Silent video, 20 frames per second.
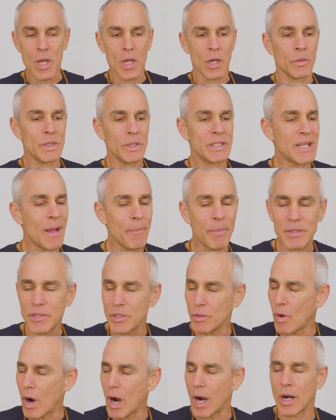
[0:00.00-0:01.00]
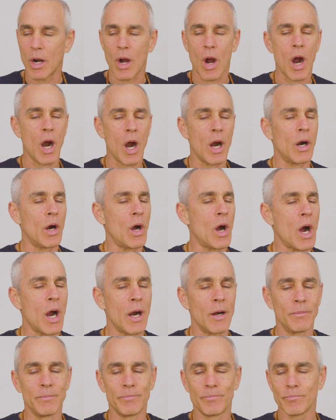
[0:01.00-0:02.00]
we step into
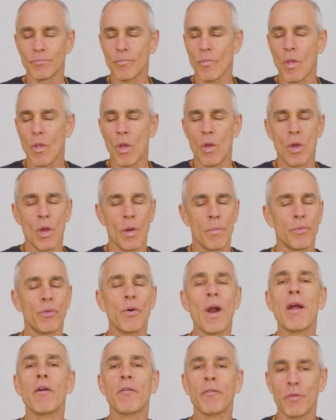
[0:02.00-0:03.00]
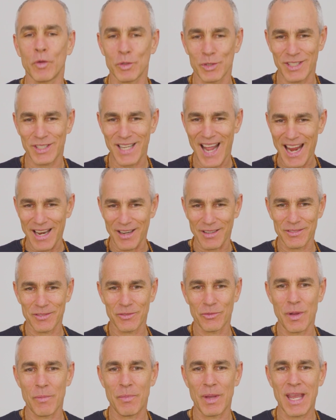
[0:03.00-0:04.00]
our prayerful state.
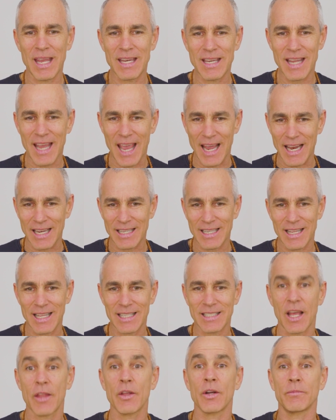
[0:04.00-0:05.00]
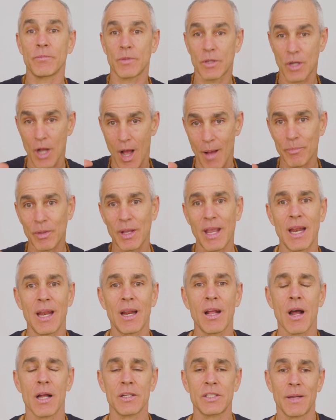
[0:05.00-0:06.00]
We begin to get into this other
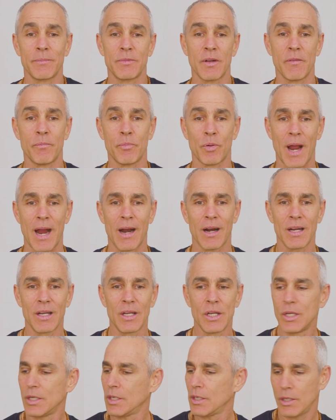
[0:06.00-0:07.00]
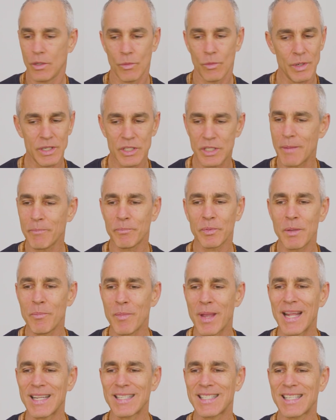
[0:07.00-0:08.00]
complicated concept of prayer, which simply
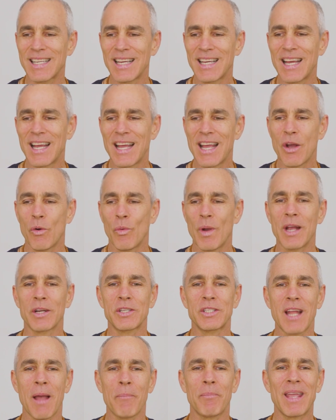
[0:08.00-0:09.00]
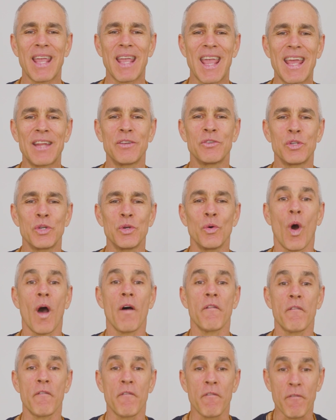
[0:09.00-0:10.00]
means we are stepping into
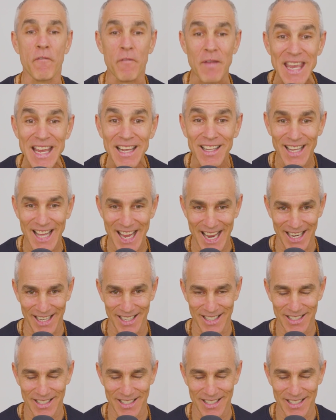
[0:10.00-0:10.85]
a feeling.